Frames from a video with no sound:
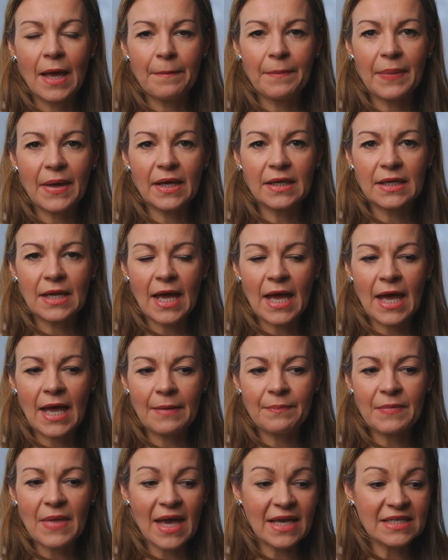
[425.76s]
But
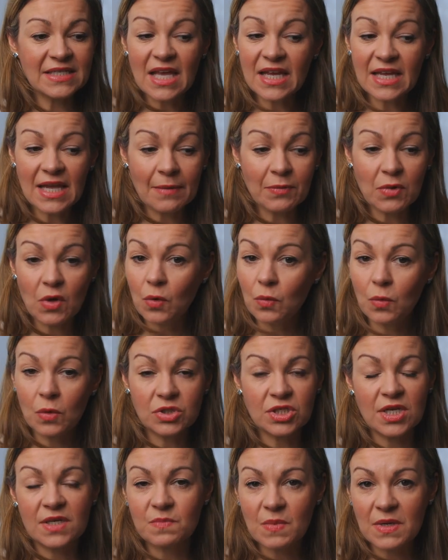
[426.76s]
As I Am
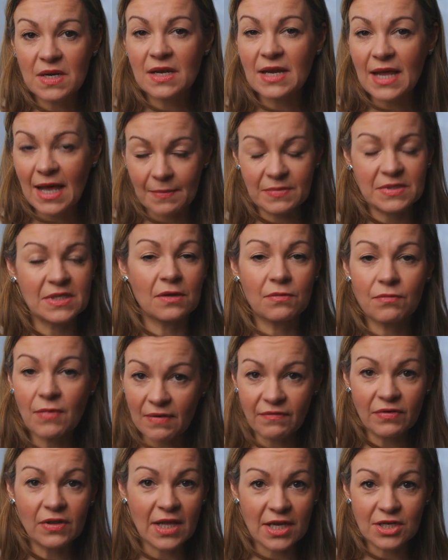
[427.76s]
Co-Wash has been an absolute
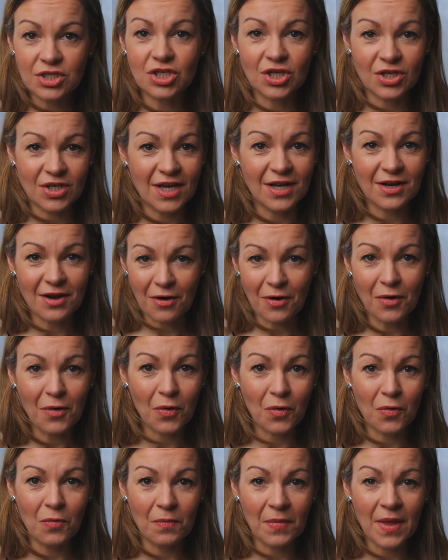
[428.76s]
revelation in our
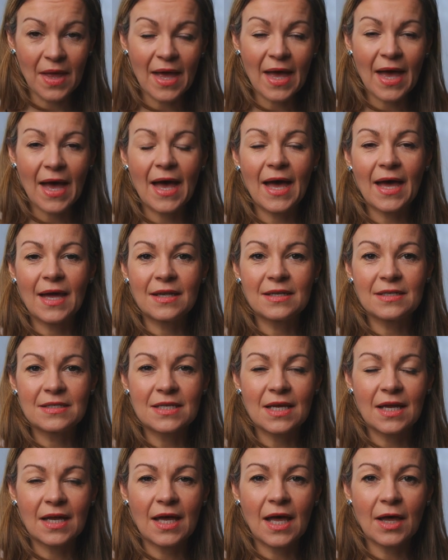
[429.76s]
home. And
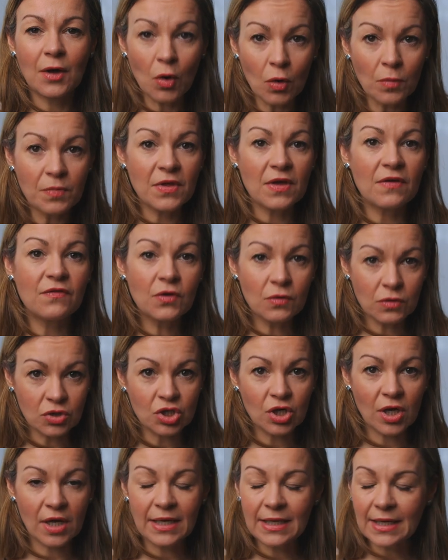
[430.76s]
I hope that if you're
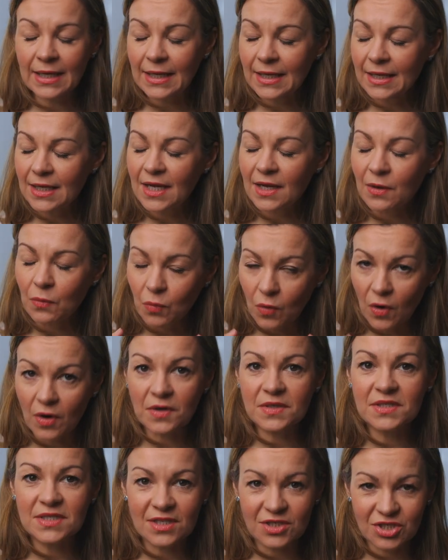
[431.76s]
trying it, it
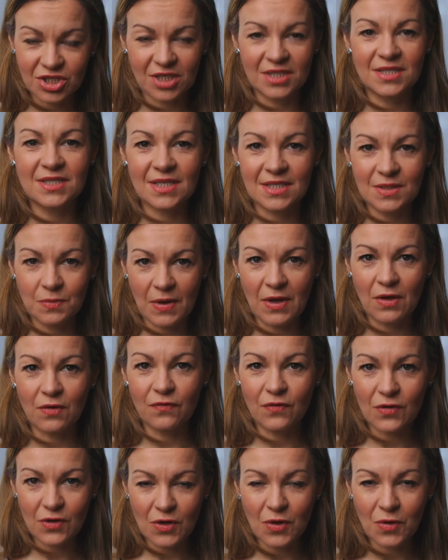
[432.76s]
works just as well
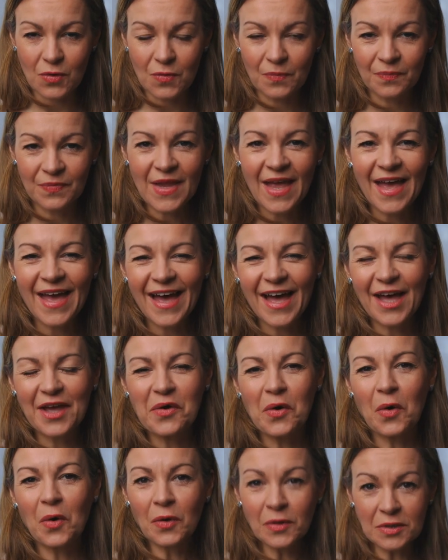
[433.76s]
for you.
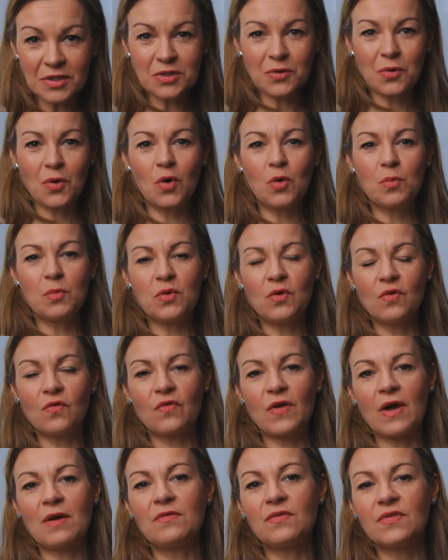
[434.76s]
I also hope you
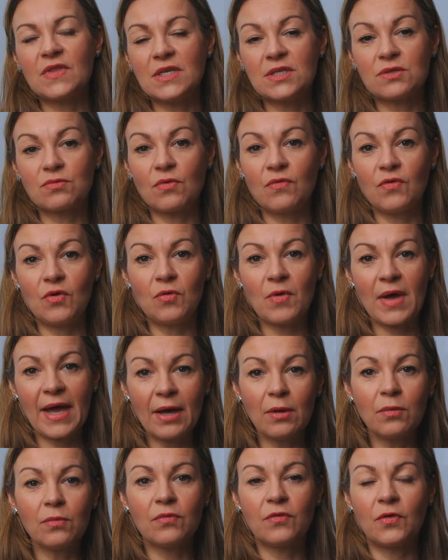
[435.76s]
found this review
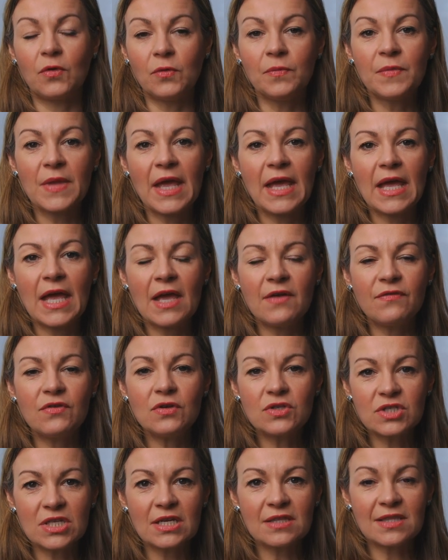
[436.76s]
helpful. If
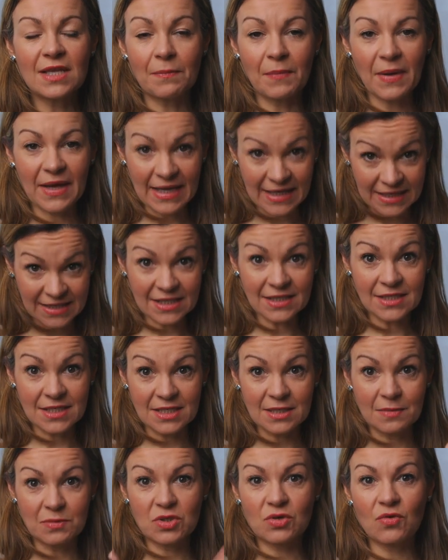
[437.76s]
you did, then by hitting the
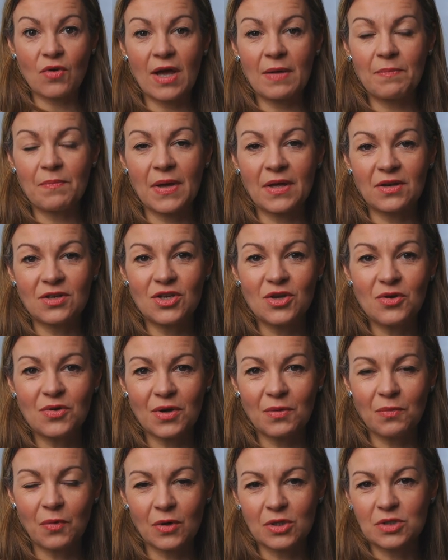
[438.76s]
subscribe button, you
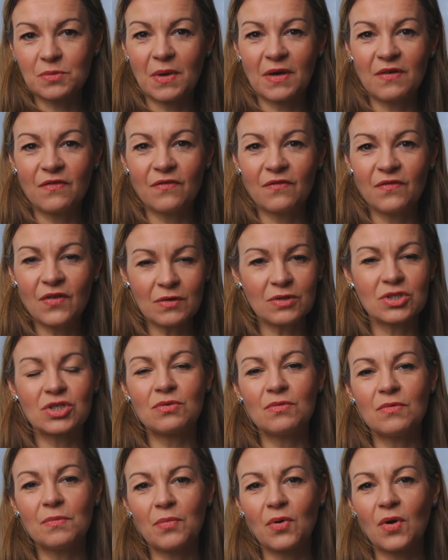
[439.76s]
can watch my
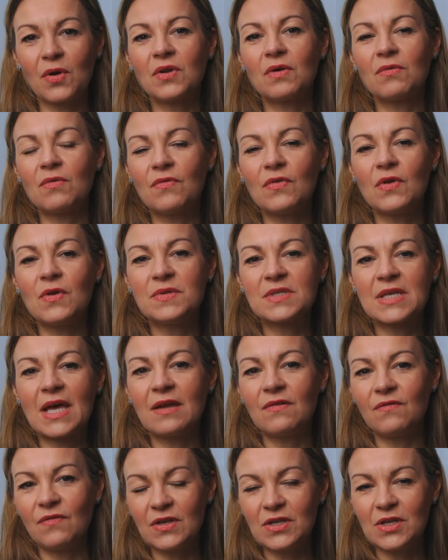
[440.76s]
future product reviews
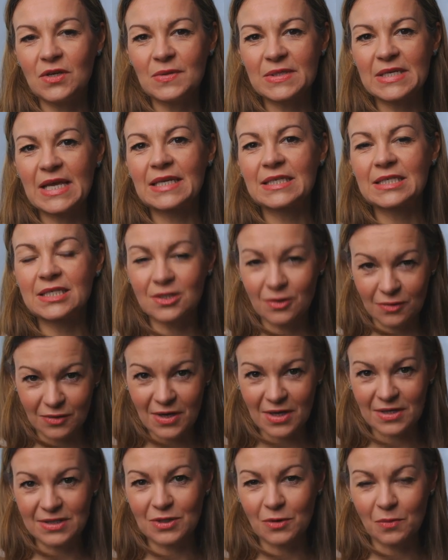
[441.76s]
and videos as soon
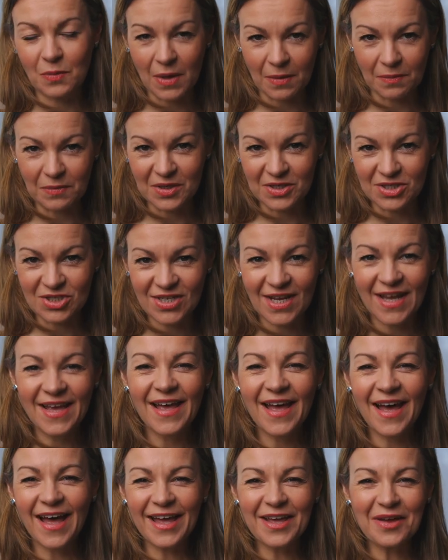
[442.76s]
as they're published.
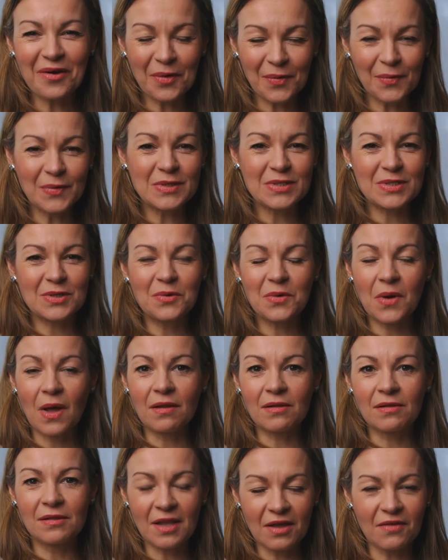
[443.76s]
I also
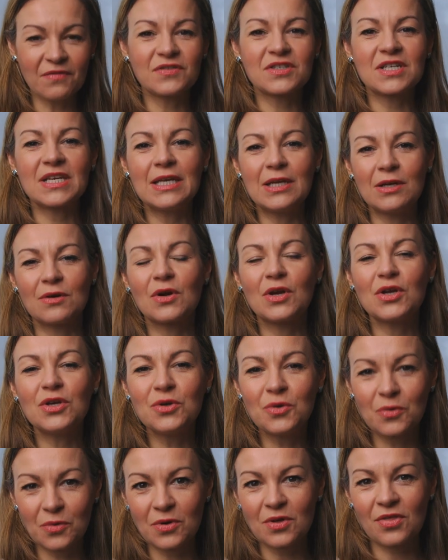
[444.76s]
love to hear
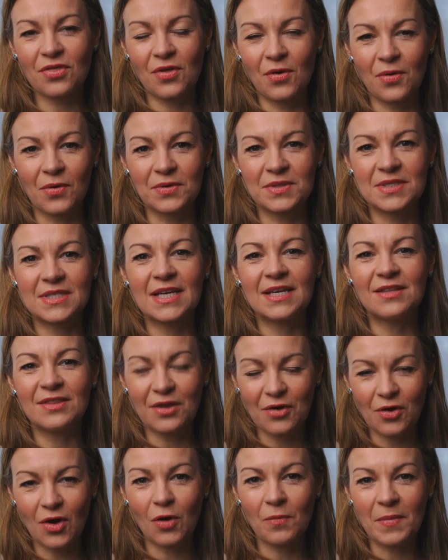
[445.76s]
your thoughts in
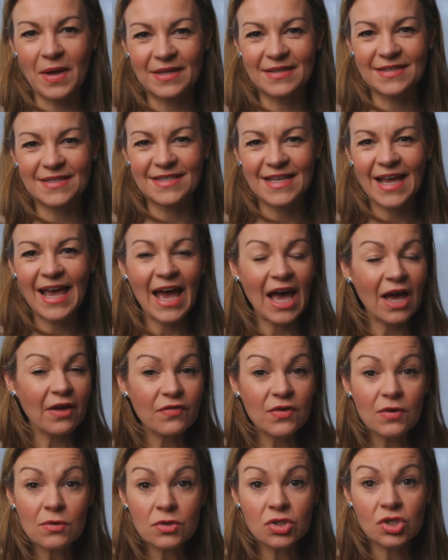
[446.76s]
the comments.
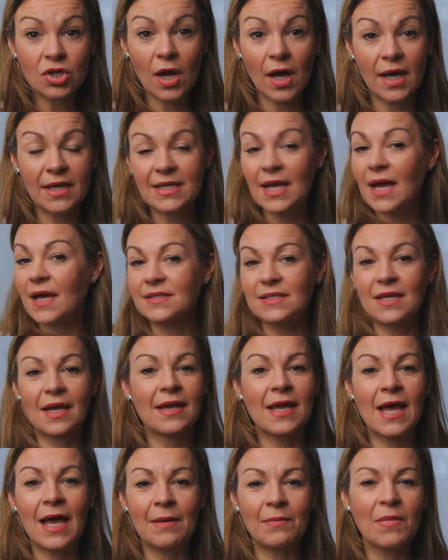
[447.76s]
Have you tried As I
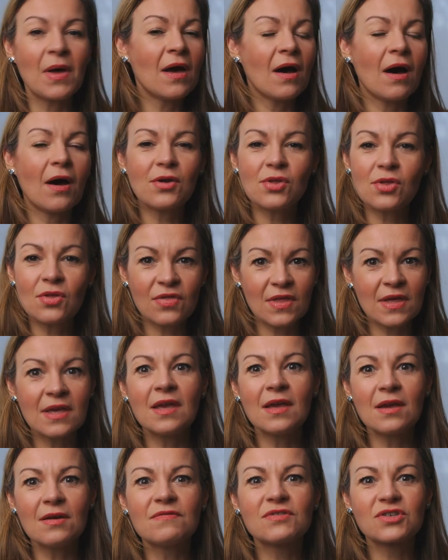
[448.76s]
Am? Are you
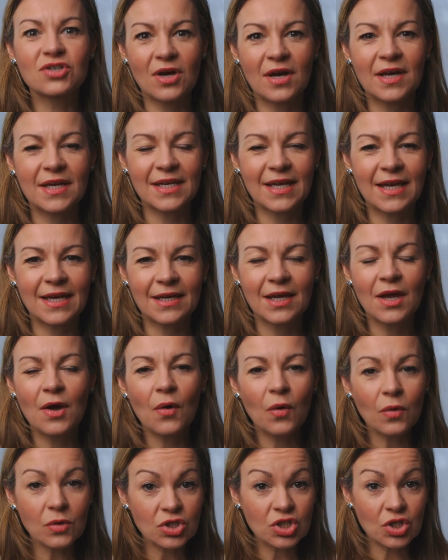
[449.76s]
thinking of trying it?
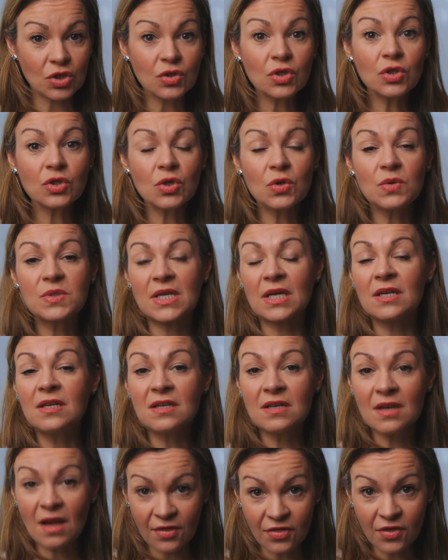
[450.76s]
Or do you use
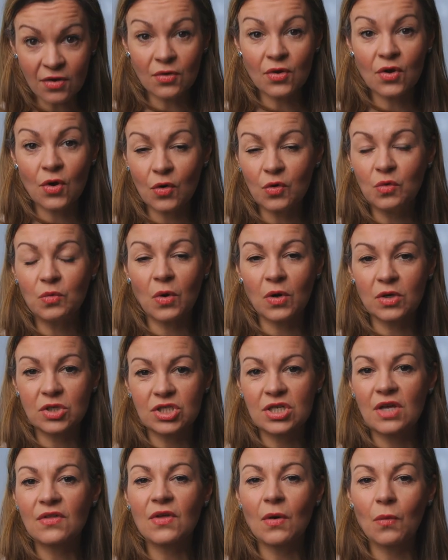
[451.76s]
another
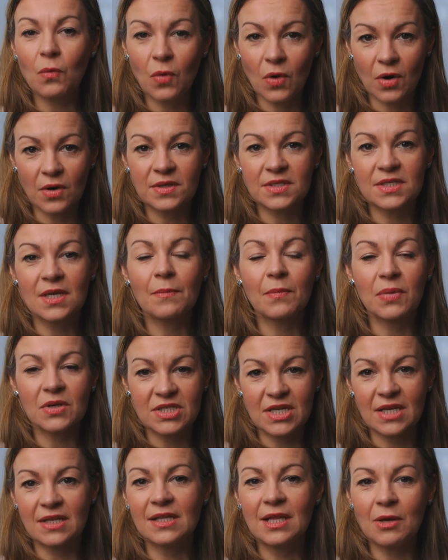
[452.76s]
co-wash that works
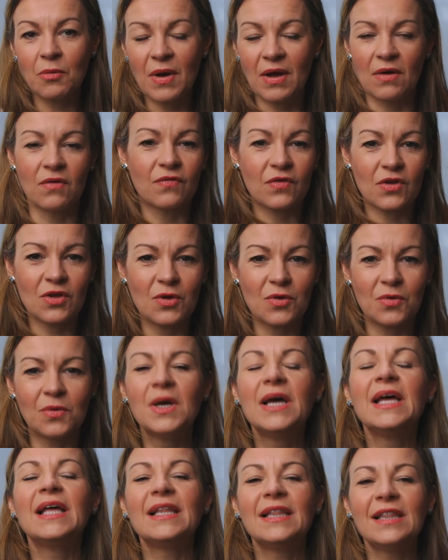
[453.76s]
particularly well for you?
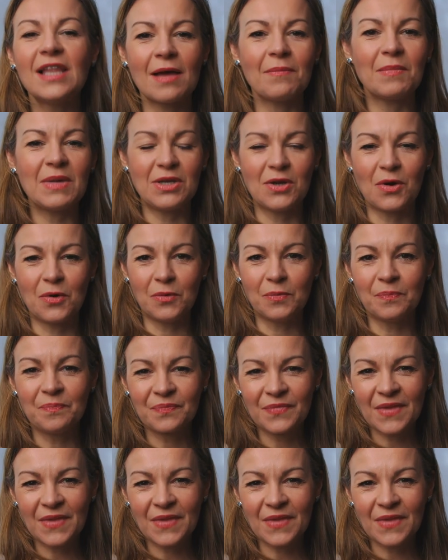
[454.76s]
Let me know.